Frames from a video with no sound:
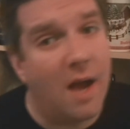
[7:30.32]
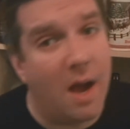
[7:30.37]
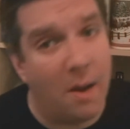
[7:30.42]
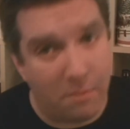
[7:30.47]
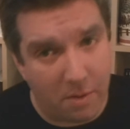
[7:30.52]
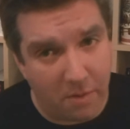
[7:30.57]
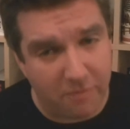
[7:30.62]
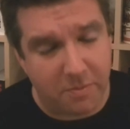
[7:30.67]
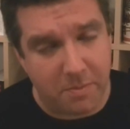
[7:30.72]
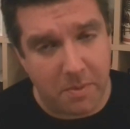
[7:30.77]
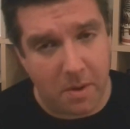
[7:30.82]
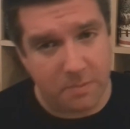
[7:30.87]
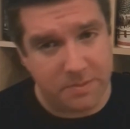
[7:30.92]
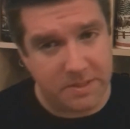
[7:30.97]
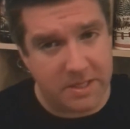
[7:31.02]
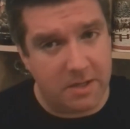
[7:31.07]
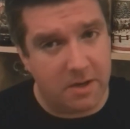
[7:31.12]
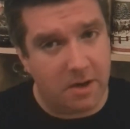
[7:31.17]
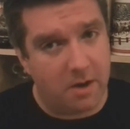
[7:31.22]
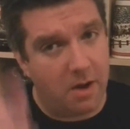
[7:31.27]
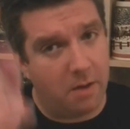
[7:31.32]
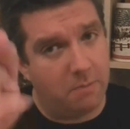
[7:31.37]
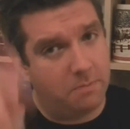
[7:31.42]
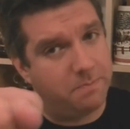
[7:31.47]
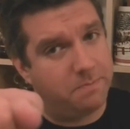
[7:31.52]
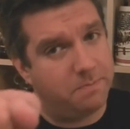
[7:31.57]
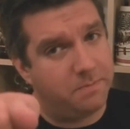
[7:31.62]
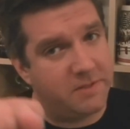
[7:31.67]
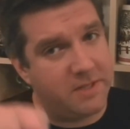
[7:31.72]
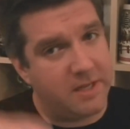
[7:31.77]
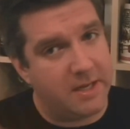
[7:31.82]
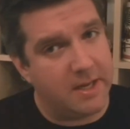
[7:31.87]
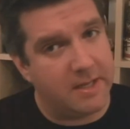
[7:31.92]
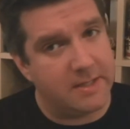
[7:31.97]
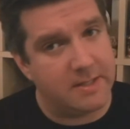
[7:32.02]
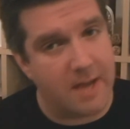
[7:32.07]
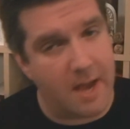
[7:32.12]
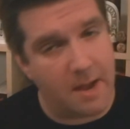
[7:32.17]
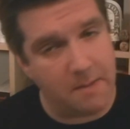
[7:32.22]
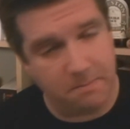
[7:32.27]
I'm Rob from HopZine.com. See you
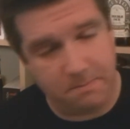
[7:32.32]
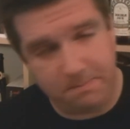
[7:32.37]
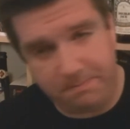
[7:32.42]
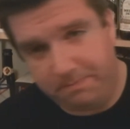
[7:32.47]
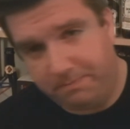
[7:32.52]
next time.